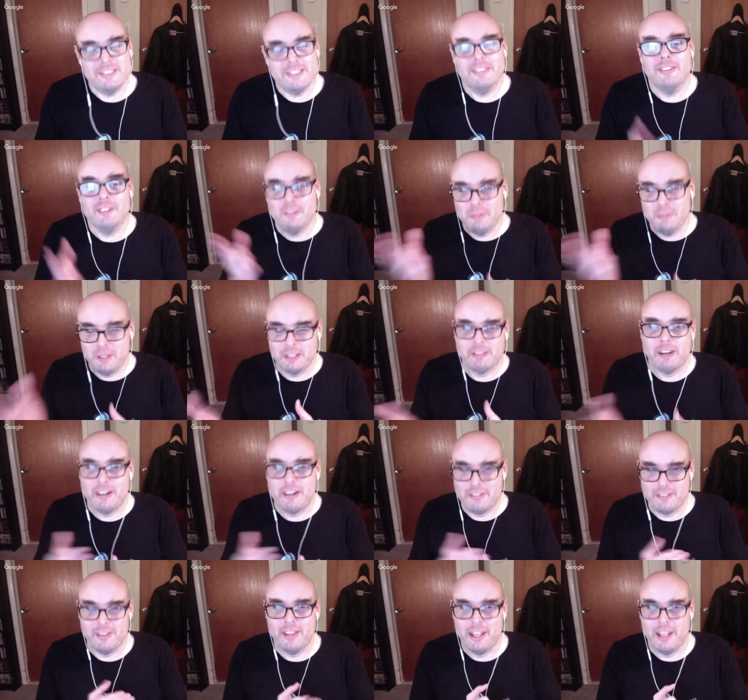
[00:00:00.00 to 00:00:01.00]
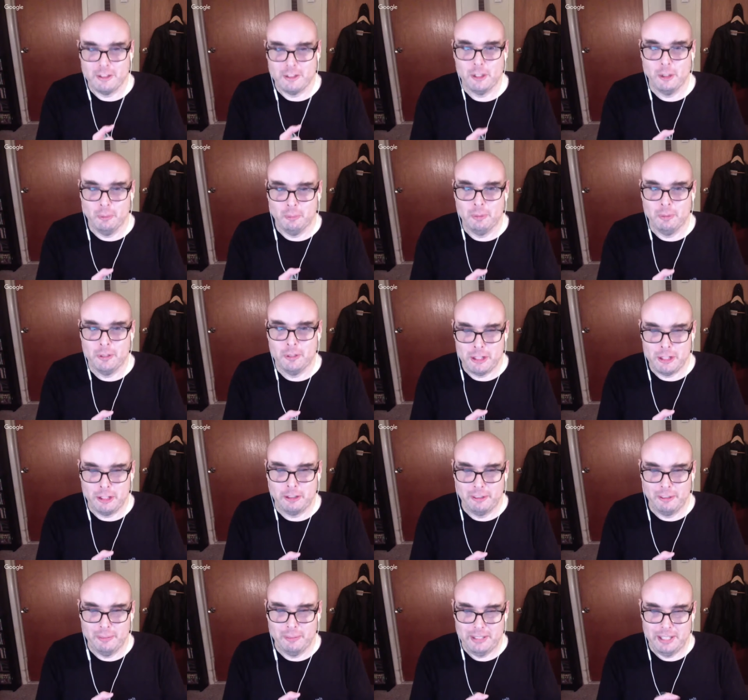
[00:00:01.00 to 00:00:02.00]
little bit of credit for that too,
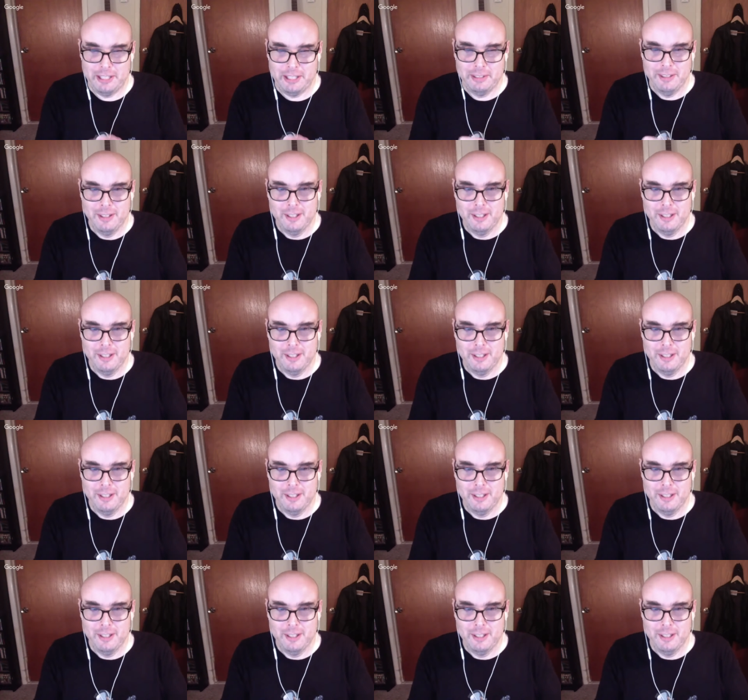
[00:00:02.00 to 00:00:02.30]
particularly with the